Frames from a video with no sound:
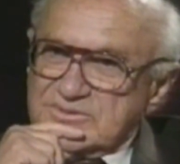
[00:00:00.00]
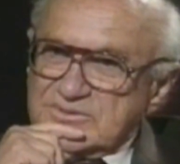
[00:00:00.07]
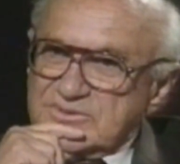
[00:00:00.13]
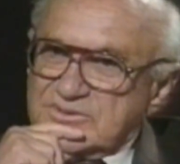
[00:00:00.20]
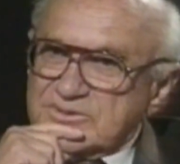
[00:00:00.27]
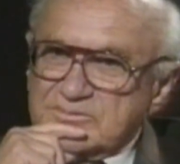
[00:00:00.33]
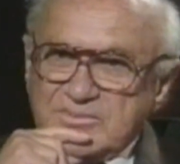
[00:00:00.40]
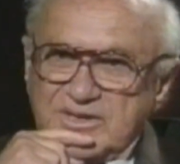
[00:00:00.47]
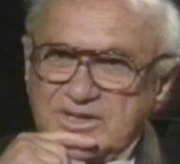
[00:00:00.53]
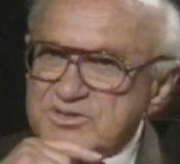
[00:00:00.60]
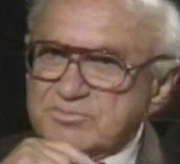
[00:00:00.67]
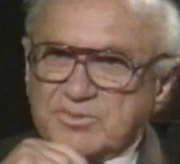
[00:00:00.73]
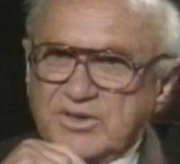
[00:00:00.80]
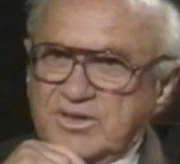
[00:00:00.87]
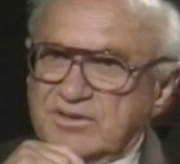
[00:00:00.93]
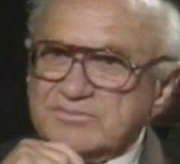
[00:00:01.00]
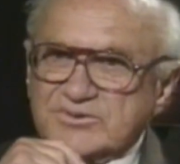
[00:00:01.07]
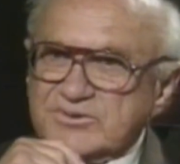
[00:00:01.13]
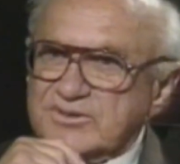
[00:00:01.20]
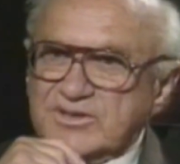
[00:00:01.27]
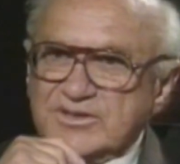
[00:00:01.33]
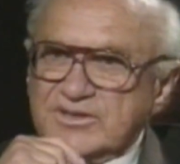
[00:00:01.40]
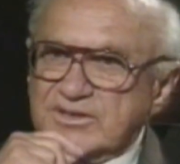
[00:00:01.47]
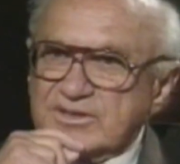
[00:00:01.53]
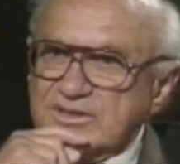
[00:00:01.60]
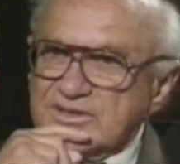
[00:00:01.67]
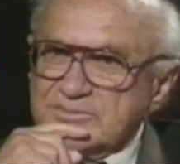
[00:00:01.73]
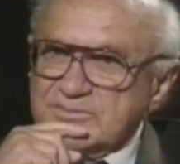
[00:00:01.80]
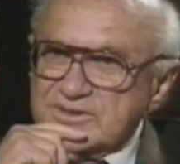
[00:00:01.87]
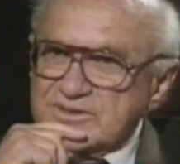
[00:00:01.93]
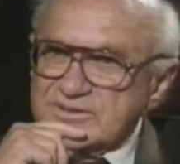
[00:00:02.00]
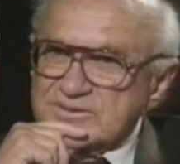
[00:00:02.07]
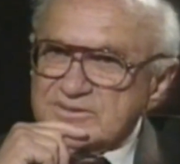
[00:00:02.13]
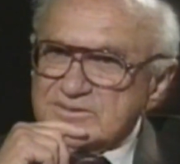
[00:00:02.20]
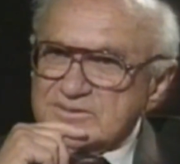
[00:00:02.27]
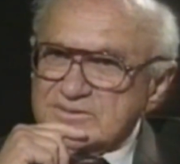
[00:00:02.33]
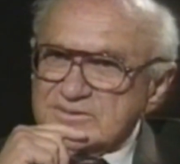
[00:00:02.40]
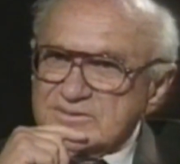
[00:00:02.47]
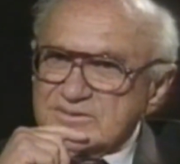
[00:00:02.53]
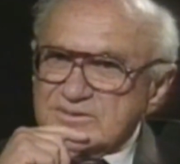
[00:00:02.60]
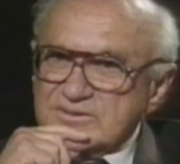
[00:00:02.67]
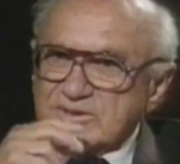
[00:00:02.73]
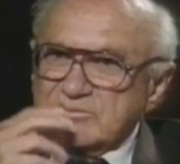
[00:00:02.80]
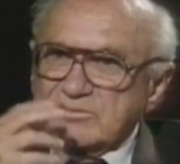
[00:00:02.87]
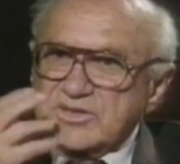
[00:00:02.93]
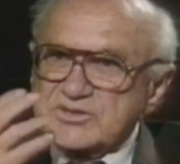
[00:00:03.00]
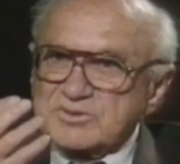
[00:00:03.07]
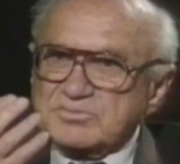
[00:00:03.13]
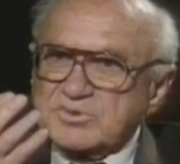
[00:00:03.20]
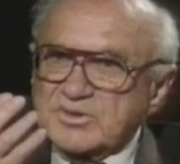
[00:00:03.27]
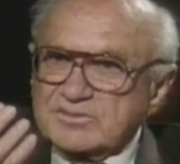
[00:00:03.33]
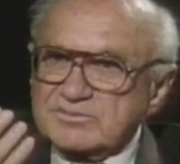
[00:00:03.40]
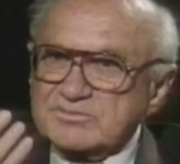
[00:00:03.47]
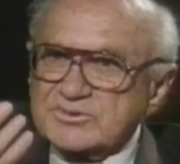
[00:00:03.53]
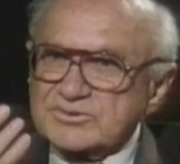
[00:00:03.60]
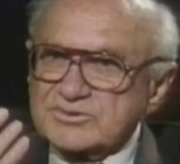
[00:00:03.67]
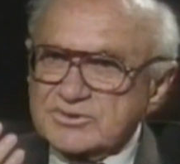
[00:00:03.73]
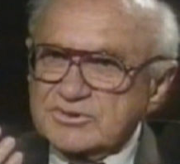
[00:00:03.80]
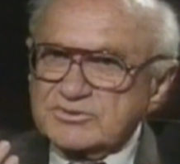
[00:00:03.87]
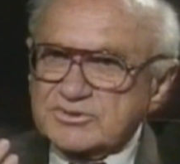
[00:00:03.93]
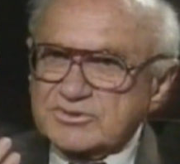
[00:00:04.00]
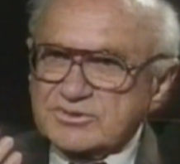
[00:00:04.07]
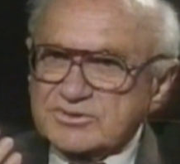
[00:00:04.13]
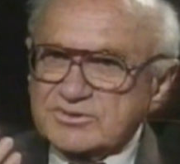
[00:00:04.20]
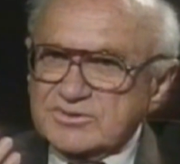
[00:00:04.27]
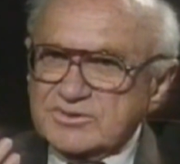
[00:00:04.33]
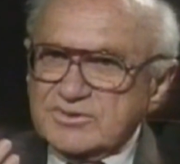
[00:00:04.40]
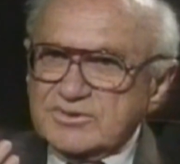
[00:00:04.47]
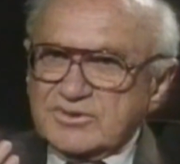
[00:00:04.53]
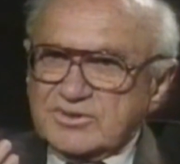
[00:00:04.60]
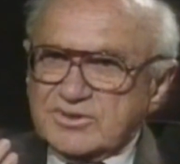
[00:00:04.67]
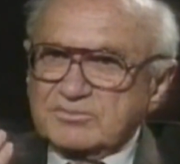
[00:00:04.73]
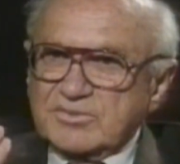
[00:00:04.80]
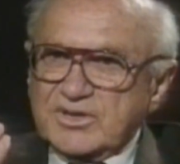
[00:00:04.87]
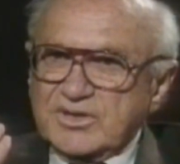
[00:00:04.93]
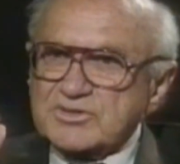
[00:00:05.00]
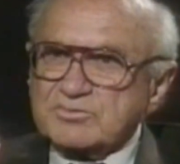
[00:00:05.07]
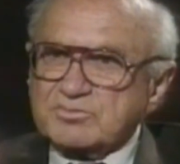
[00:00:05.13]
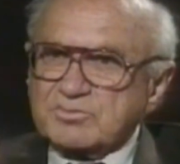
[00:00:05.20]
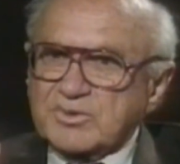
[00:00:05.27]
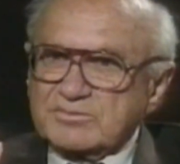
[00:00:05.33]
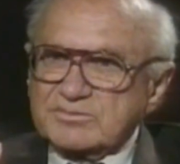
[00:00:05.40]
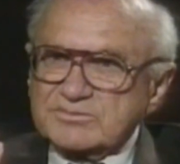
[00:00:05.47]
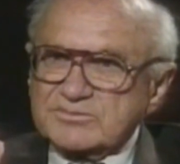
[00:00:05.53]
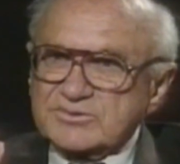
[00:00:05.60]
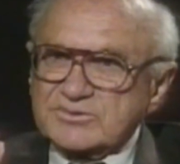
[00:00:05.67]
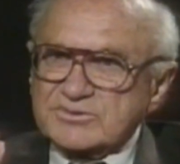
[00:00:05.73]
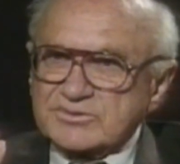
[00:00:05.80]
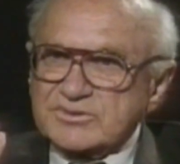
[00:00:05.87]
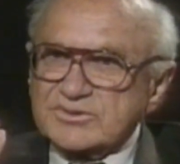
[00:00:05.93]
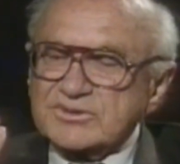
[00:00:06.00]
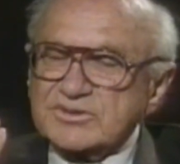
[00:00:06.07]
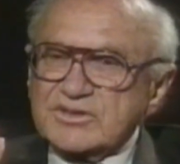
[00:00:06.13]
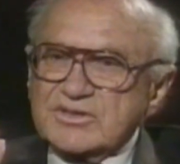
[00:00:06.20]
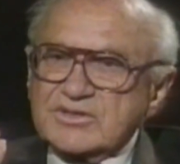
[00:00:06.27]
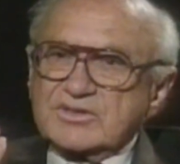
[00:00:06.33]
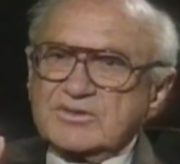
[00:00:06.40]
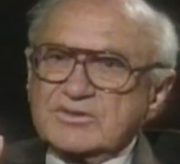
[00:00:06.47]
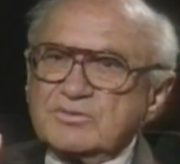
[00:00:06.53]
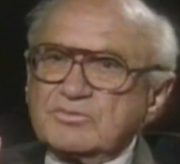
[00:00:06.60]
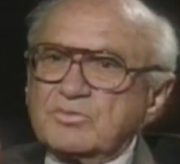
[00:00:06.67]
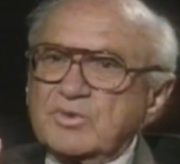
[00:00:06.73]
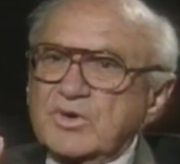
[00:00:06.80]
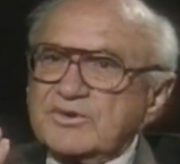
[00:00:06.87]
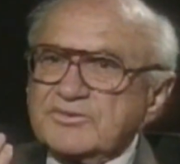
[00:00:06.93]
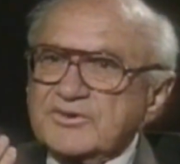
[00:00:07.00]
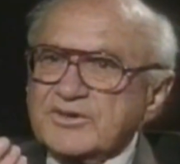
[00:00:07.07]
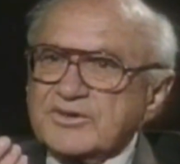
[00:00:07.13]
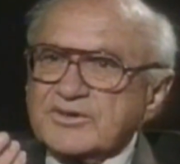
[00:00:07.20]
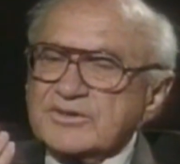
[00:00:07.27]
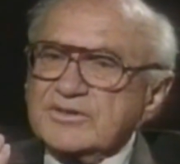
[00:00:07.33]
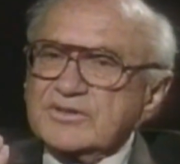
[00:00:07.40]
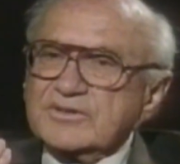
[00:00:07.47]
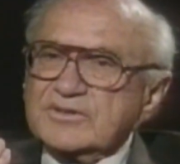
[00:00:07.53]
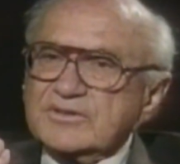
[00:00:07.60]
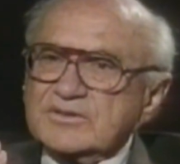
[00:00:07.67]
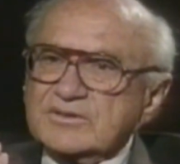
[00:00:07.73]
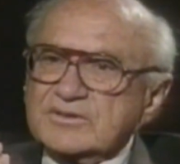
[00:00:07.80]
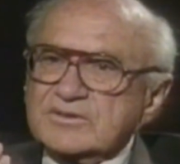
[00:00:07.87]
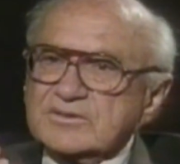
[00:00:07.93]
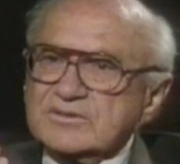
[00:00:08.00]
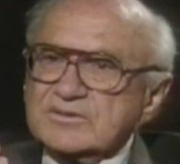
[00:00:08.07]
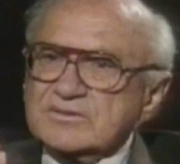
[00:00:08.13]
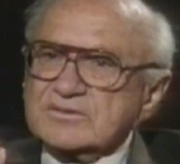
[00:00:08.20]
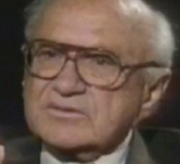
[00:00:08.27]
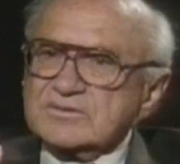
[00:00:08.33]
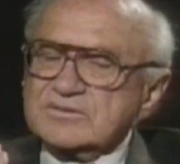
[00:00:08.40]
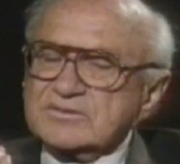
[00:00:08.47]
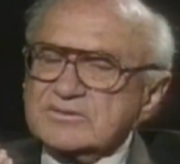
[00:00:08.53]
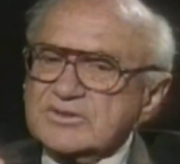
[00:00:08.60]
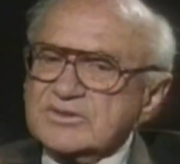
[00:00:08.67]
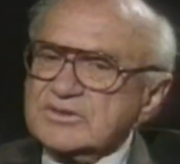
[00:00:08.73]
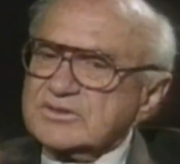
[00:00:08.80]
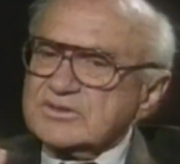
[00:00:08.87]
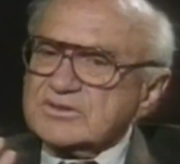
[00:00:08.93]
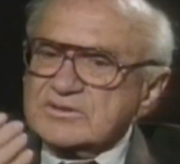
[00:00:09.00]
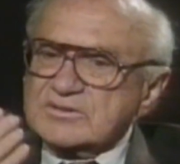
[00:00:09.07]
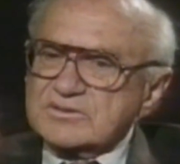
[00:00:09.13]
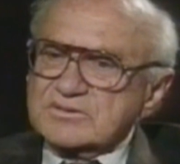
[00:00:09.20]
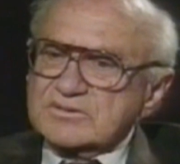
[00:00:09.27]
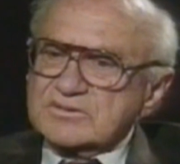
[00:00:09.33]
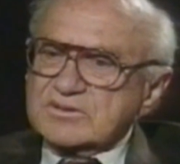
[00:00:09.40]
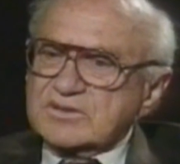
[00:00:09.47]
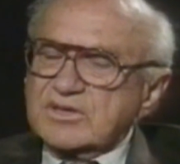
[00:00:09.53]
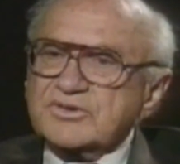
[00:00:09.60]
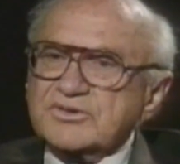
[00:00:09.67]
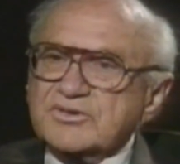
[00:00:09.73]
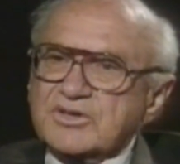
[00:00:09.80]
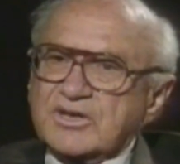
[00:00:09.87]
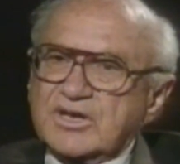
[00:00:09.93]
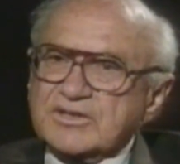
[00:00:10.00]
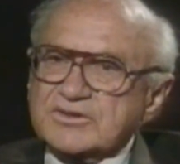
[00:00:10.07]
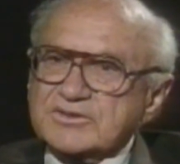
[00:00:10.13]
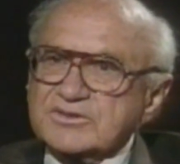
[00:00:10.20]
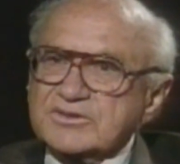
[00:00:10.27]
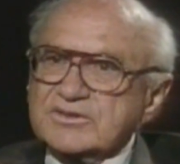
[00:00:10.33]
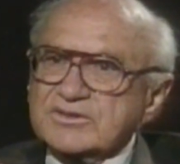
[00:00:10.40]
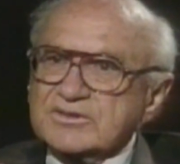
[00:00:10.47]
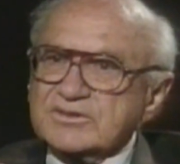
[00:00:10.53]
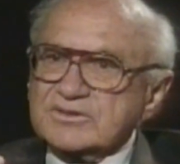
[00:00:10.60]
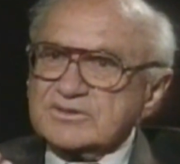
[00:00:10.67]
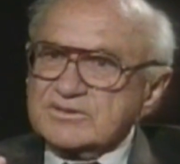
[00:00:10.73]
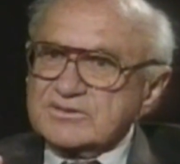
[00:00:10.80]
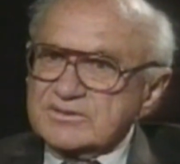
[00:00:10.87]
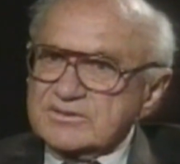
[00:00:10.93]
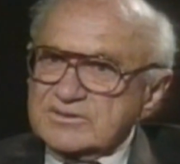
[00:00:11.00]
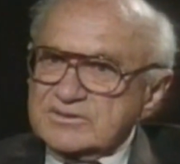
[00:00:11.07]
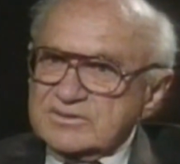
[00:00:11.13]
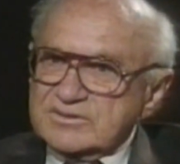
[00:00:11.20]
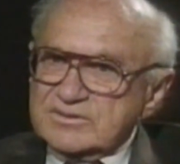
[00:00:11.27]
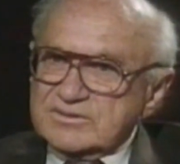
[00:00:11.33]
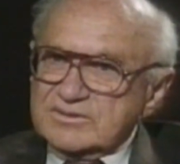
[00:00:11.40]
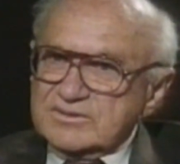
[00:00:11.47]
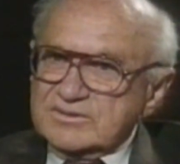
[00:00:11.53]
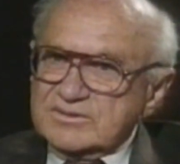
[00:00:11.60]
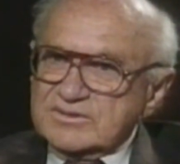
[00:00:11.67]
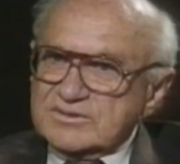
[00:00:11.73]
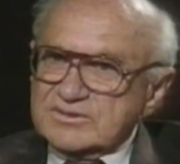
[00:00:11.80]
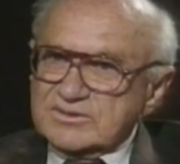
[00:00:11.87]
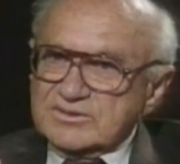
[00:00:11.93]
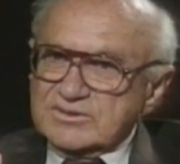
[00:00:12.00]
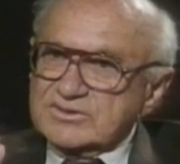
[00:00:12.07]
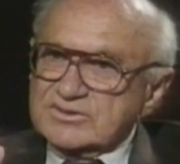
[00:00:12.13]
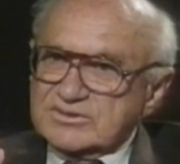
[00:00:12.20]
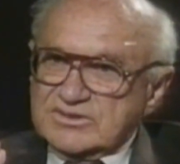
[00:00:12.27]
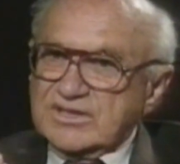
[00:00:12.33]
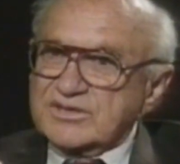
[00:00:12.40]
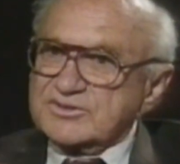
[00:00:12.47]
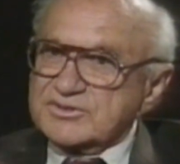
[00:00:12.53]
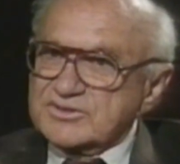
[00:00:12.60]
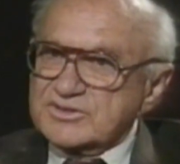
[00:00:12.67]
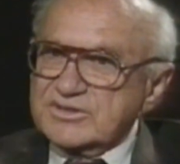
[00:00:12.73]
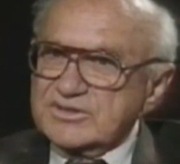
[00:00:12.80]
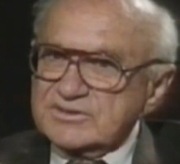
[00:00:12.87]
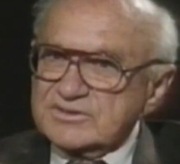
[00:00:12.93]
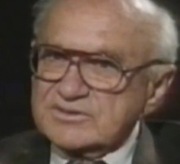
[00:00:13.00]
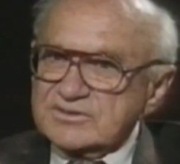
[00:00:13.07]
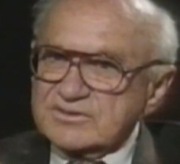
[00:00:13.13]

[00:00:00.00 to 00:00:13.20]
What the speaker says: Our major problems are not economic. Our major problems are social. Our major problems are the welfare, the underclass in the center cities,